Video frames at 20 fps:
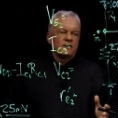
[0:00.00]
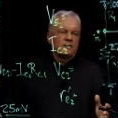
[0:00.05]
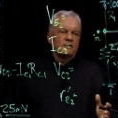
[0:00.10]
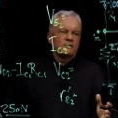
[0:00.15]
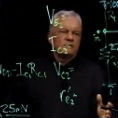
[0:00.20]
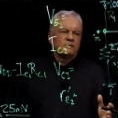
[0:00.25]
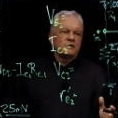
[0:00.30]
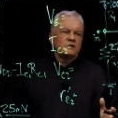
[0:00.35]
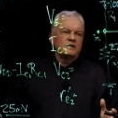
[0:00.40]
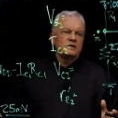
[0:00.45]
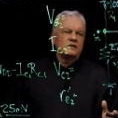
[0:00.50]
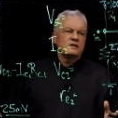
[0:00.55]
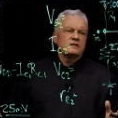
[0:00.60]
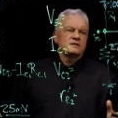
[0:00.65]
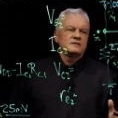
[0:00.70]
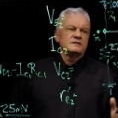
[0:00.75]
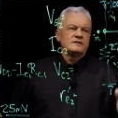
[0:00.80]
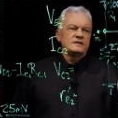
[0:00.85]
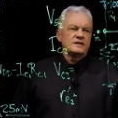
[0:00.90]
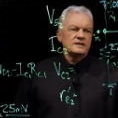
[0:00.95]
The
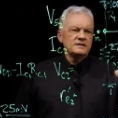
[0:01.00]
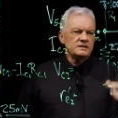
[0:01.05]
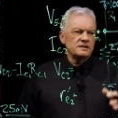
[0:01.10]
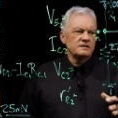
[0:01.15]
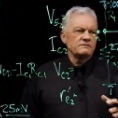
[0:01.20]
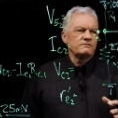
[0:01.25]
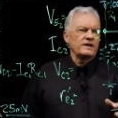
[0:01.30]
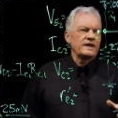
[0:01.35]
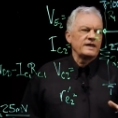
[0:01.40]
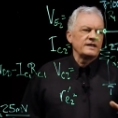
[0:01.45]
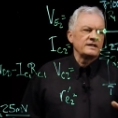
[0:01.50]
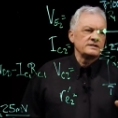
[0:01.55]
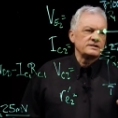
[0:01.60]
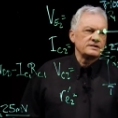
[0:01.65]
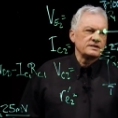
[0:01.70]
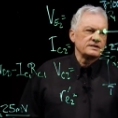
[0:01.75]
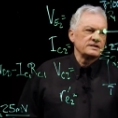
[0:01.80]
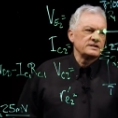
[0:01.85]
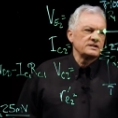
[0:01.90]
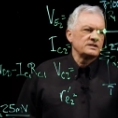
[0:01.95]
disadvantage
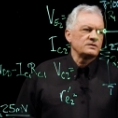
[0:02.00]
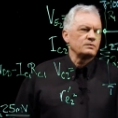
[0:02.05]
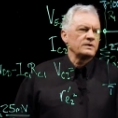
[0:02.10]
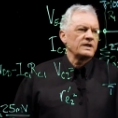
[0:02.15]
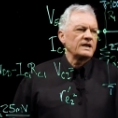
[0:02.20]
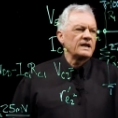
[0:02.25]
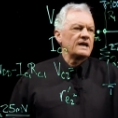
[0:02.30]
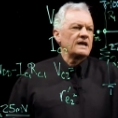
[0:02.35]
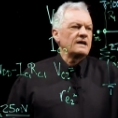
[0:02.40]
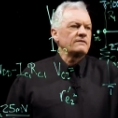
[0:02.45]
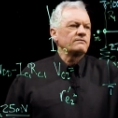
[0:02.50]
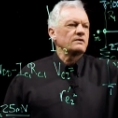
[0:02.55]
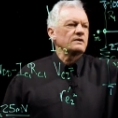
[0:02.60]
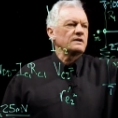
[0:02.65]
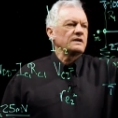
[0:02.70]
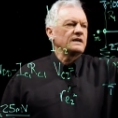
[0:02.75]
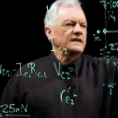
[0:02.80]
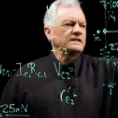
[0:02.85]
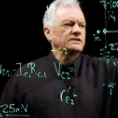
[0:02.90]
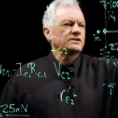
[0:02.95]
is we have
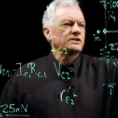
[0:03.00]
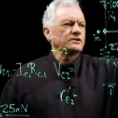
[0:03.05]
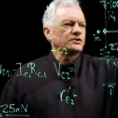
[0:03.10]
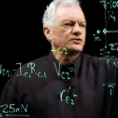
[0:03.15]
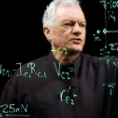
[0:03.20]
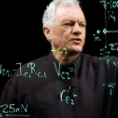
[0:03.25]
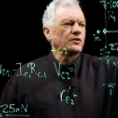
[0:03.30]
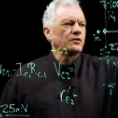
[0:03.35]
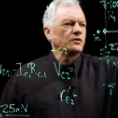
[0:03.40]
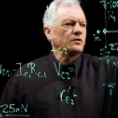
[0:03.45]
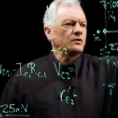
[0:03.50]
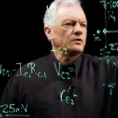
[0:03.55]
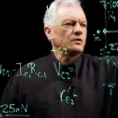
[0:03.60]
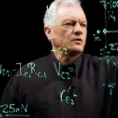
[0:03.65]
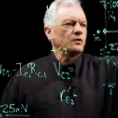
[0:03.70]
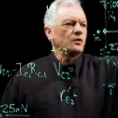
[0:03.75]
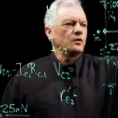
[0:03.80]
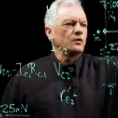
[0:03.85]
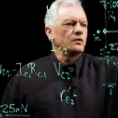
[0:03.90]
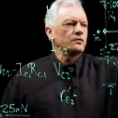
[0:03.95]
less
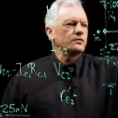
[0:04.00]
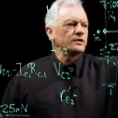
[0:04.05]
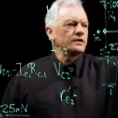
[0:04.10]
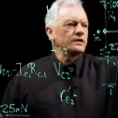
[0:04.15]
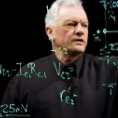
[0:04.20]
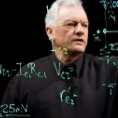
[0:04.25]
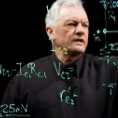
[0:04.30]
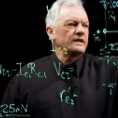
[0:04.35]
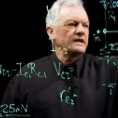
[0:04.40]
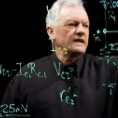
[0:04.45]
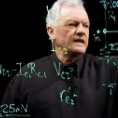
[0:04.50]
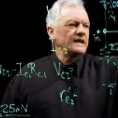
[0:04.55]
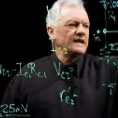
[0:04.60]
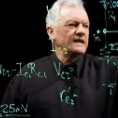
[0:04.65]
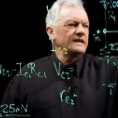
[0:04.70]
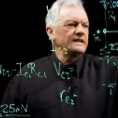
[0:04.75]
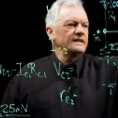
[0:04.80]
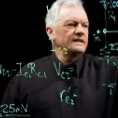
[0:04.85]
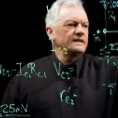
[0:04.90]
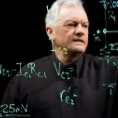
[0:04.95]
control over
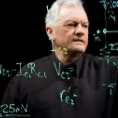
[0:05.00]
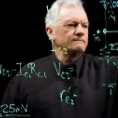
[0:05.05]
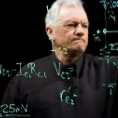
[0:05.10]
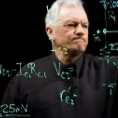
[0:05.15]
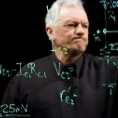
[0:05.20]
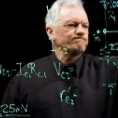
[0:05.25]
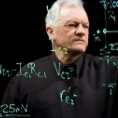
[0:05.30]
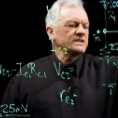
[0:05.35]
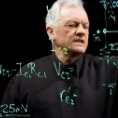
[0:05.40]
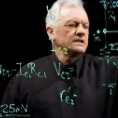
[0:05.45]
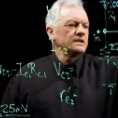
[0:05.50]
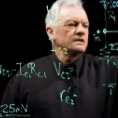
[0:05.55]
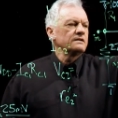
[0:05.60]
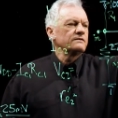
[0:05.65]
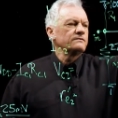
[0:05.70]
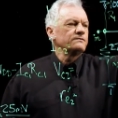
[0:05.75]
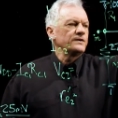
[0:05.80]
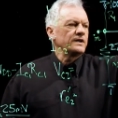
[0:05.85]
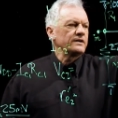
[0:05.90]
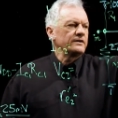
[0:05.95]
any
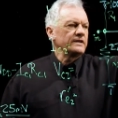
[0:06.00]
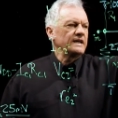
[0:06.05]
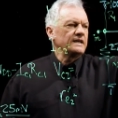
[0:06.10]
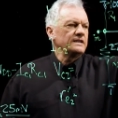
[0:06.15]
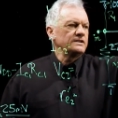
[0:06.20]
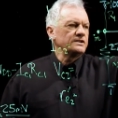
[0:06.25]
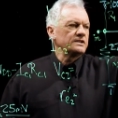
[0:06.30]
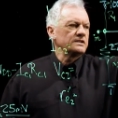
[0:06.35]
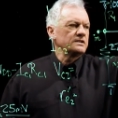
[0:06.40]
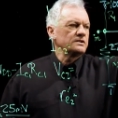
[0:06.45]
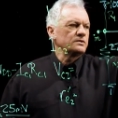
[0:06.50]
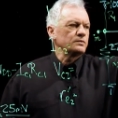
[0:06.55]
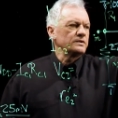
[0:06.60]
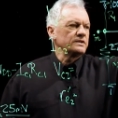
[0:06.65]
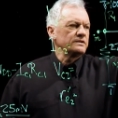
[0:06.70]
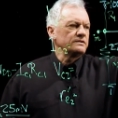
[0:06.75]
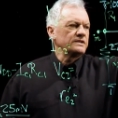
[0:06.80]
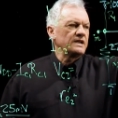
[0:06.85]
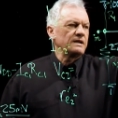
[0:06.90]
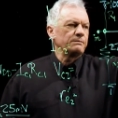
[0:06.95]
variations
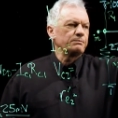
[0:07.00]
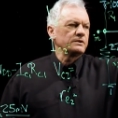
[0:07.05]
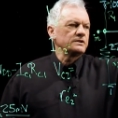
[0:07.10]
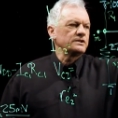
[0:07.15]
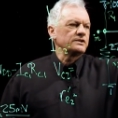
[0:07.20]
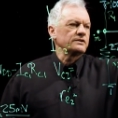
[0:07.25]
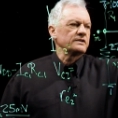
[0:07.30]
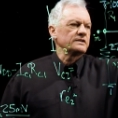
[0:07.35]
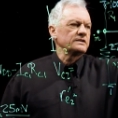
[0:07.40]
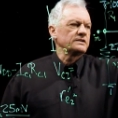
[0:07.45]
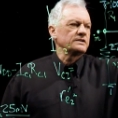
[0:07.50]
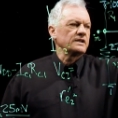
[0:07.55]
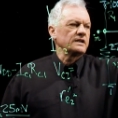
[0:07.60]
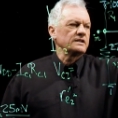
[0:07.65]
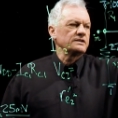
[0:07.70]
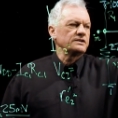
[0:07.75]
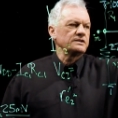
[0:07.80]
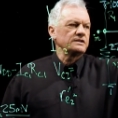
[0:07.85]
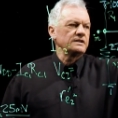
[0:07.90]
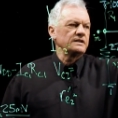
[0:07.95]
with temperature and
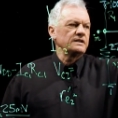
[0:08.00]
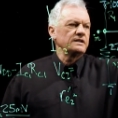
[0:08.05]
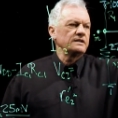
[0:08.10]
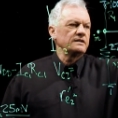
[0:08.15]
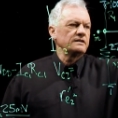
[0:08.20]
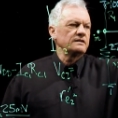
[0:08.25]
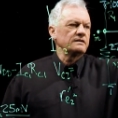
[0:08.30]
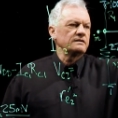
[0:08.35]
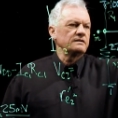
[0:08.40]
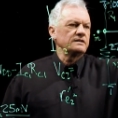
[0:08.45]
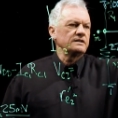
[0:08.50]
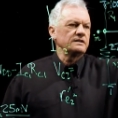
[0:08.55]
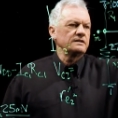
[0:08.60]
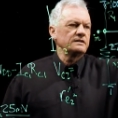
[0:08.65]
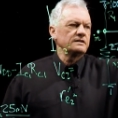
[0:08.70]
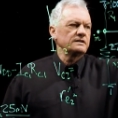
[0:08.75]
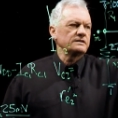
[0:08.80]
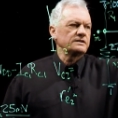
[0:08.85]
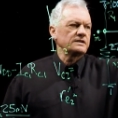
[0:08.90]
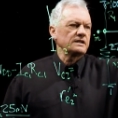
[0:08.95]
such in
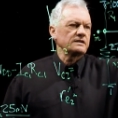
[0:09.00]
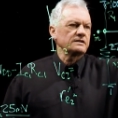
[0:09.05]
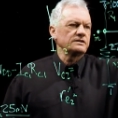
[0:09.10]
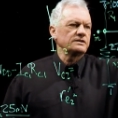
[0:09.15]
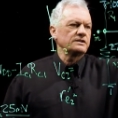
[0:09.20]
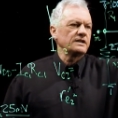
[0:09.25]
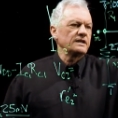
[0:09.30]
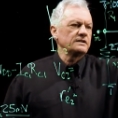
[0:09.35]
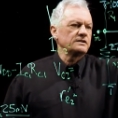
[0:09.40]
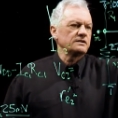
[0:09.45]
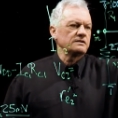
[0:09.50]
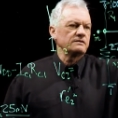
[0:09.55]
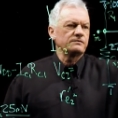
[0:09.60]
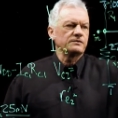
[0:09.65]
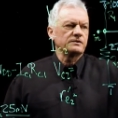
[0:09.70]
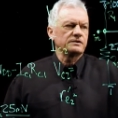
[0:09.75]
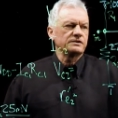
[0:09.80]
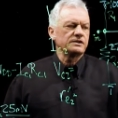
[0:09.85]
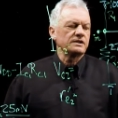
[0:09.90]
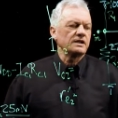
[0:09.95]
the uh, second stage and the
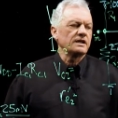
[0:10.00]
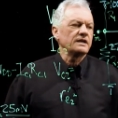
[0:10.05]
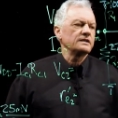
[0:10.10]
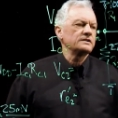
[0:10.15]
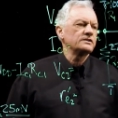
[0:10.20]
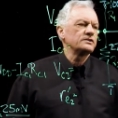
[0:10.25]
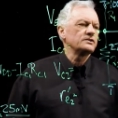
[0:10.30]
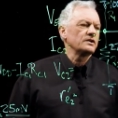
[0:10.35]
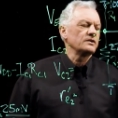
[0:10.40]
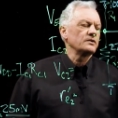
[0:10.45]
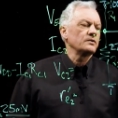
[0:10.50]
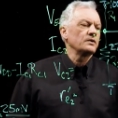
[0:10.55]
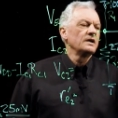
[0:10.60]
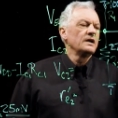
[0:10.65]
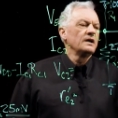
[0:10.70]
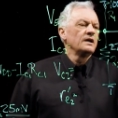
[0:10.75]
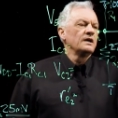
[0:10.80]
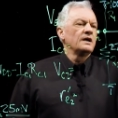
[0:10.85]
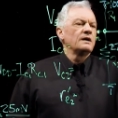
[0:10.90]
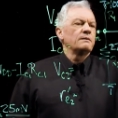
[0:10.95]
first stage. So
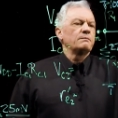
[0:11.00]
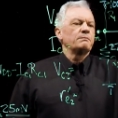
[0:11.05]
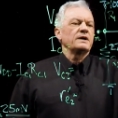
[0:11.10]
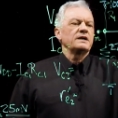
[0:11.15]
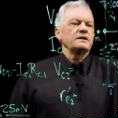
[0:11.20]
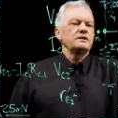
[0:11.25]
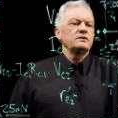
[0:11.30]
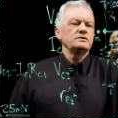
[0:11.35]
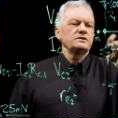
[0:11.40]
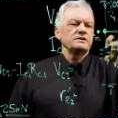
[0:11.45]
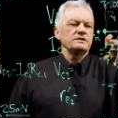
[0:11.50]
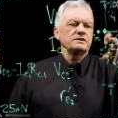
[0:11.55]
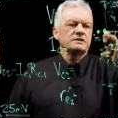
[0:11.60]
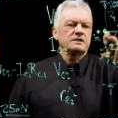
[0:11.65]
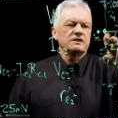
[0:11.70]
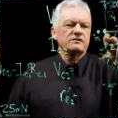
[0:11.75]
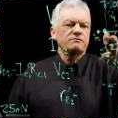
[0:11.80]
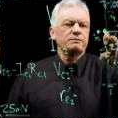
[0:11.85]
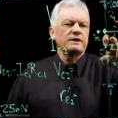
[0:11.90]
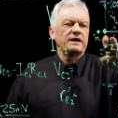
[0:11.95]
by using
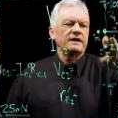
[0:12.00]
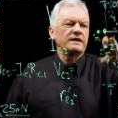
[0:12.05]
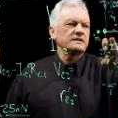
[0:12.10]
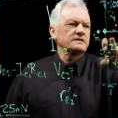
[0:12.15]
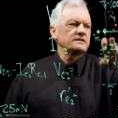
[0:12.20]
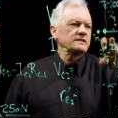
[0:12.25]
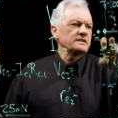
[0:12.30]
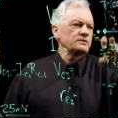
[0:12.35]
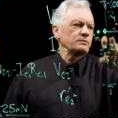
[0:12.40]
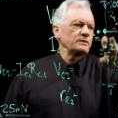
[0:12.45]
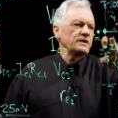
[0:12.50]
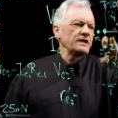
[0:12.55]
stiff bias as